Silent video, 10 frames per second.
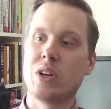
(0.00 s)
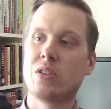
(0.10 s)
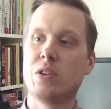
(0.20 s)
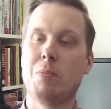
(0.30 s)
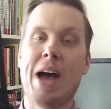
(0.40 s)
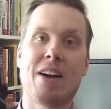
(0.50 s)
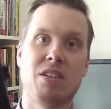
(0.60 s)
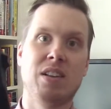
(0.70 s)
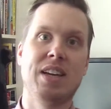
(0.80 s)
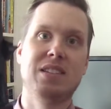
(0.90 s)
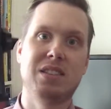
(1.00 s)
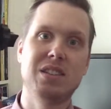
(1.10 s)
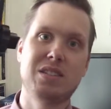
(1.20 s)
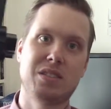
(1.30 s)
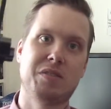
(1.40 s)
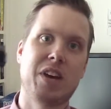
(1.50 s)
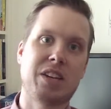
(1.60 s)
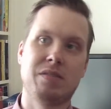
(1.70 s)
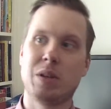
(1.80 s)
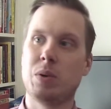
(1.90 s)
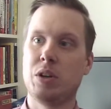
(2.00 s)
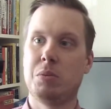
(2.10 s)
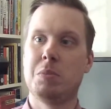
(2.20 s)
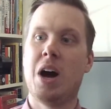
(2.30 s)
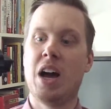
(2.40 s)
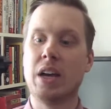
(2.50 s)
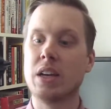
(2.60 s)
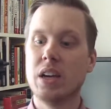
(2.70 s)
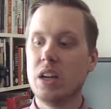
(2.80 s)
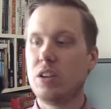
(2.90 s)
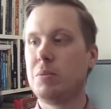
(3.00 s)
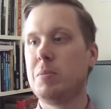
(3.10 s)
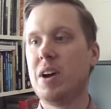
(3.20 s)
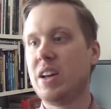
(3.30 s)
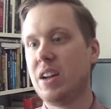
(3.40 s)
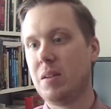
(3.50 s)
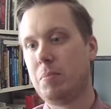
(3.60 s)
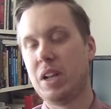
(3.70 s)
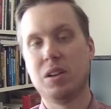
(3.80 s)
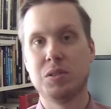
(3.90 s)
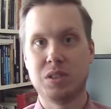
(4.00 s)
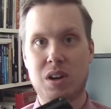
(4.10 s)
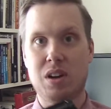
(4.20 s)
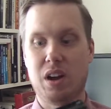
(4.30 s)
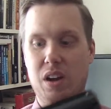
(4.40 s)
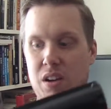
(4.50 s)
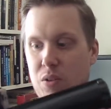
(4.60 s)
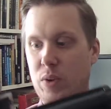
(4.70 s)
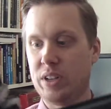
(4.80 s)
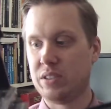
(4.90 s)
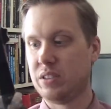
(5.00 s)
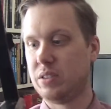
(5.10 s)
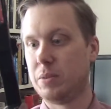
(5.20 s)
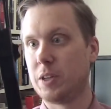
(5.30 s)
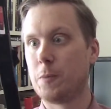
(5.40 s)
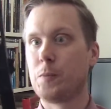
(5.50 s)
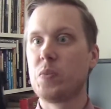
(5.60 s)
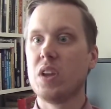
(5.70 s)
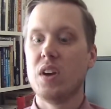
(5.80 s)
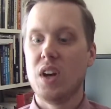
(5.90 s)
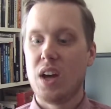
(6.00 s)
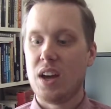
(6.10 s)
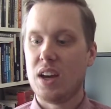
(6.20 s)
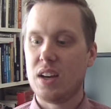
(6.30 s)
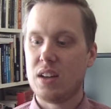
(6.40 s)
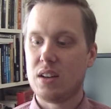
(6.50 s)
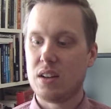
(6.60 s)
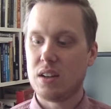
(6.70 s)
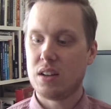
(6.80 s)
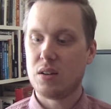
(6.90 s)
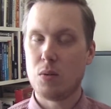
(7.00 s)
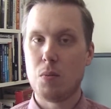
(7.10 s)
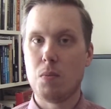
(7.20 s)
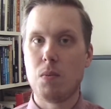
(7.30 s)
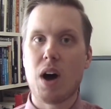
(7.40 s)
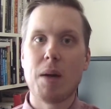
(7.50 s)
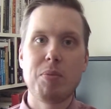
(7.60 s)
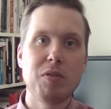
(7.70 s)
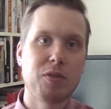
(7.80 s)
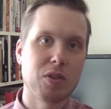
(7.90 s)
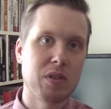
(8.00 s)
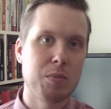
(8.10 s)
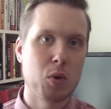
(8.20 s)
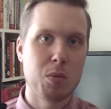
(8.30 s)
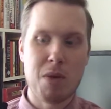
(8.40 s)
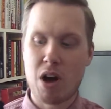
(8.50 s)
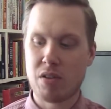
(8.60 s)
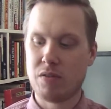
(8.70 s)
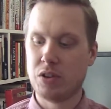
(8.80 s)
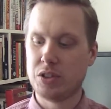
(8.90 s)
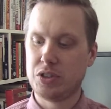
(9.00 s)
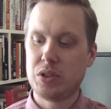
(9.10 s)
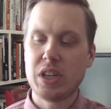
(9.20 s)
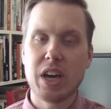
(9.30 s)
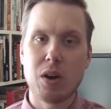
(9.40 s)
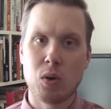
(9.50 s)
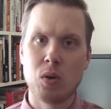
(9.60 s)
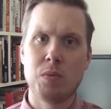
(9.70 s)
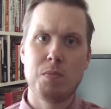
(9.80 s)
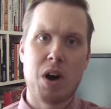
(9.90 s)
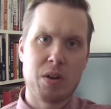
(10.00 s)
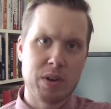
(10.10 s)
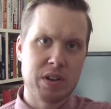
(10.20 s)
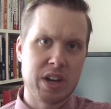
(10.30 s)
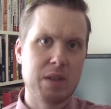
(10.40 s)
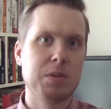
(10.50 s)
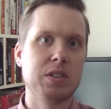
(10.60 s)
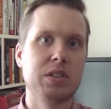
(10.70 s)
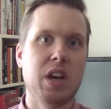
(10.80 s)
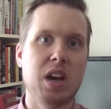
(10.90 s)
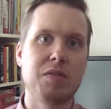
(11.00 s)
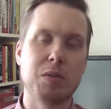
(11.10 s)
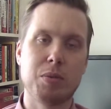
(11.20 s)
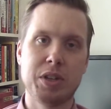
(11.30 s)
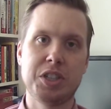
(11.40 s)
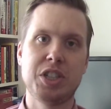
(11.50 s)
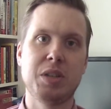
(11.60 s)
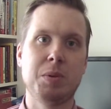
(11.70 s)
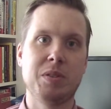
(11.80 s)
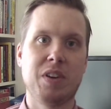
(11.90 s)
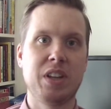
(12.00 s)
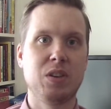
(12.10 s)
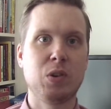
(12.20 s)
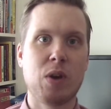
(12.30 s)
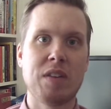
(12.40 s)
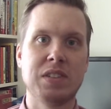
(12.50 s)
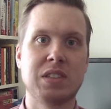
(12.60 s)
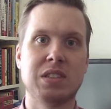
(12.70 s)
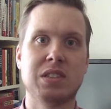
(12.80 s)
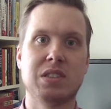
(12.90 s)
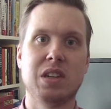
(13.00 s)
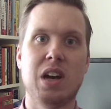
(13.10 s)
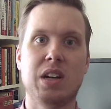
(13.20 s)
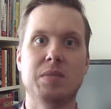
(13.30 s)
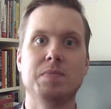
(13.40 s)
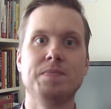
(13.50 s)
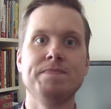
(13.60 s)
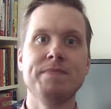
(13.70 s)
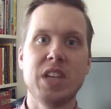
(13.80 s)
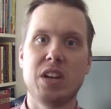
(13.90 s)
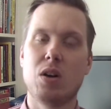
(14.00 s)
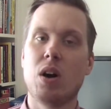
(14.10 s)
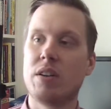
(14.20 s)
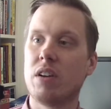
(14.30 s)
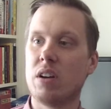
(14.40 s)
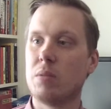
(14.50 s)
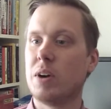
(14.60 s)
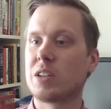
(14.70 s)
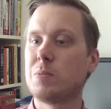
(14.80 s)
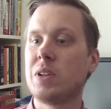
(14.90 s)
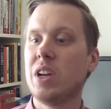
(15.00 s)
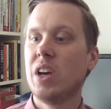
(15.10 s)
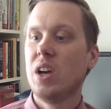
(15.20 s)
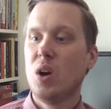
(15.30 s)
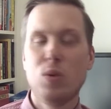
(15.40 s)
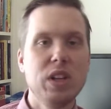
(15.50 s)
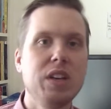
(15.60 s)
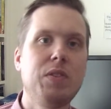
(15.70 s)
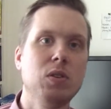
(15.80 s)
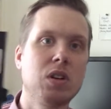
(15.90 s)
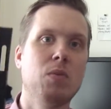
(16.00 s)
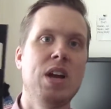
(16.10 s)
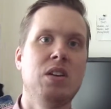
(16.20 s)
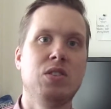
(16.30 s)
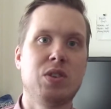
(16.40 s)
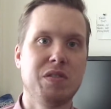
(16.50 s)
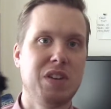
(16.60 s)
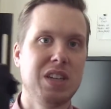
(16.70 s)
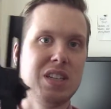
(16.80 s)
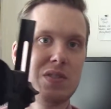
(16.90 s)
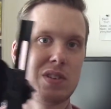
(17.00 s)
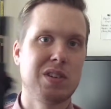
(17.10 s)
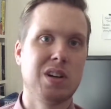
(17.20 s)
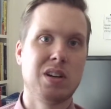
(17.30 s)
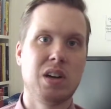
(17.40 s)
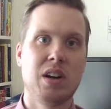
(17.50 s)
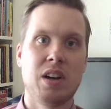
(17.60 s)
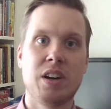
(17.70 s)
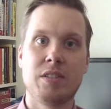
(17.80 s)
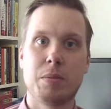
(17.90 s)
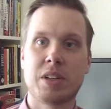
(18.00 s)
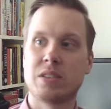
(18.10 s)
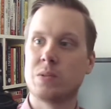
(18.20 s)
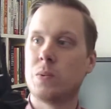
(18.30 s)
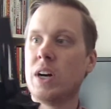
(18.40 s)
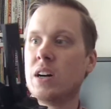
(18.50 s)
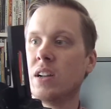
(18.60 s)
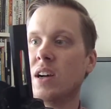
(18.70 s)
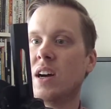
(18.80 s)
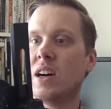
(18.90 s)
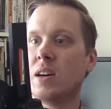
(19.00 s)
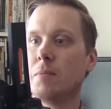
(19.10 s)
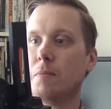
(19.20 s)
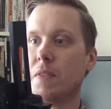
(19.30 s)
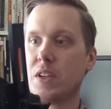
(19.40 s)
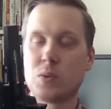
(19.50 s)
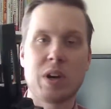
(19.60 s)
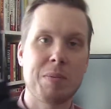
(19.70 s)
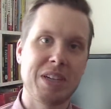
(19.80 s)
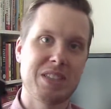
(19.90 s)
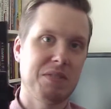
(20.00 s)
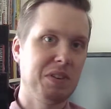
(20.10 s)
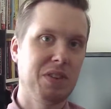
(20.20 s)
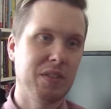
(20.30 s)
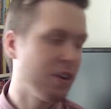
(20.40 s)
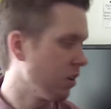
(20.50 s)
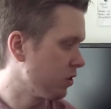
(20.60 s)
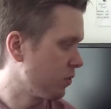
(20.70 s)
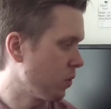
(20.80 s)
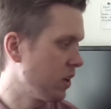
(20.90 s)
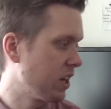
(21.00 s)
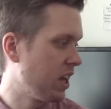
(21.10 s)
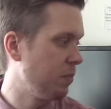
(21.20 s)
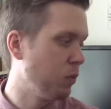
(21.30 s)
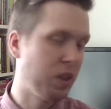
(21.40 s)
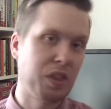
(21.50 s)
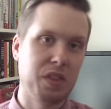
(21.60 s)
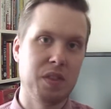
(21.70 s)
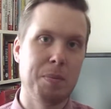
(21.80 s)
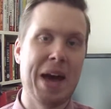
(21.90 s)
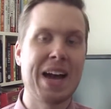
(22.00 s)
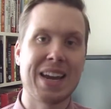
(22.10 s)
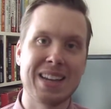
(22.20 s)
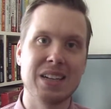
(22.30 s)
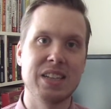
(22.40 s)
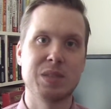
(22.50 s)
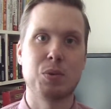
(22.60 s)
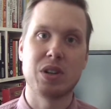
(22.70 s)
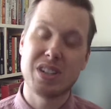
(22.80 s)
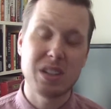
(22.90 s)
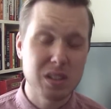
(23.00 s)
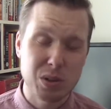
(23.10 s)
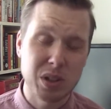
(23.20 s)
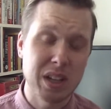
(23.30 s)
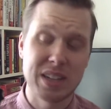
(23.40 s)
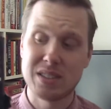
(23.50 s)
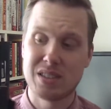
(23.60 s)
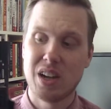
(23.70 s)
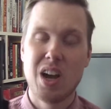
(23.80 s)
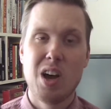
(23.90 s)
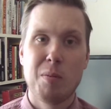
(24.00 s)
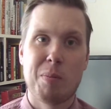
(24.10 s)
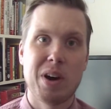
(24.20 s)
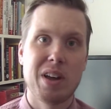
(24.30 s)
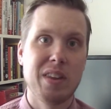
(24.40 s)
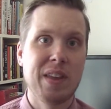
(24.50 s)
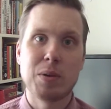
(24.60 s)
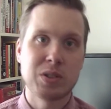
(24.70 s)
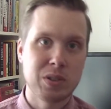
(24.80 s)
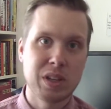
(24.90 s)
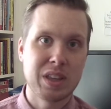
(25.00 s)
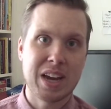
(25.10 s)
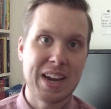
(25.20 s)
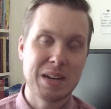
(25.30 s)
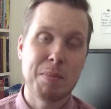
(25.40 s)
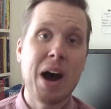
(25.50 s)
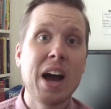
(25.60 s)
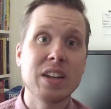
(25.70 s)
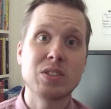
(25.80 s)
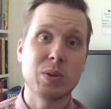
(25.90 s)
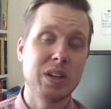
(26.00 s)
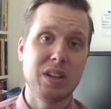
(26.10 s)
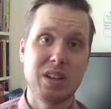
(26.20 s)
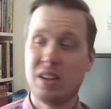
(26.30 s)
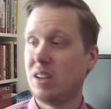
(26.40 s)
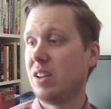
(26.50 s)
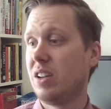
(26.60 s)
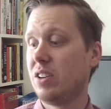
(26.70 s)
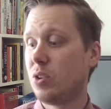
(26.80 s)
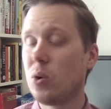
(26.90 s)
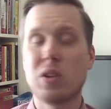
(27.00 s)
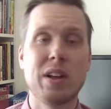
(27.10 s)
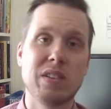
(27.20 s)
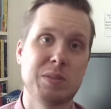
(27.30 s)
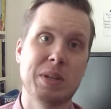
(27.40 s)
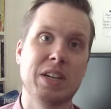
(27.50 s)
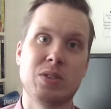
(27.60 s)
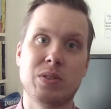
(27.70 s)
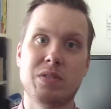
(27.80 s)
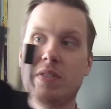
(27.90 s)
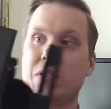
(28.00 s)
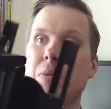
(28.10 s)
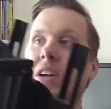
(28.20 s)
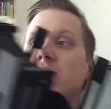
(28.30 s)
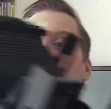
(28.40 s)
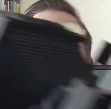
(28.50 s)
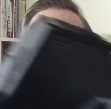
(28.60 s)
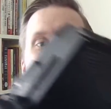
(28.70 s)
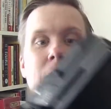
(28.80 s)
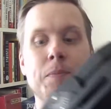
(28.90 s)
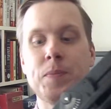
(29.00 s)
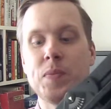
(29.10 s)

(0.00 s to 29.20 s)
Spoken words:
include a back or a lens, and this is effectively what you'll be buying. You'll be buying a bellows on a rail system here. And I prefer the more modern versions. You can get old monorail cameras for pretty cheap. You can find the old Graflexes, under $100. But really, if you look around, you can find these for under $100 as well. This one I paid $75 for, and it came with the back and the lens board. It didn't include the lens, but that was the only thing I had to buy. And so in total, I only spent like $250 on this kit.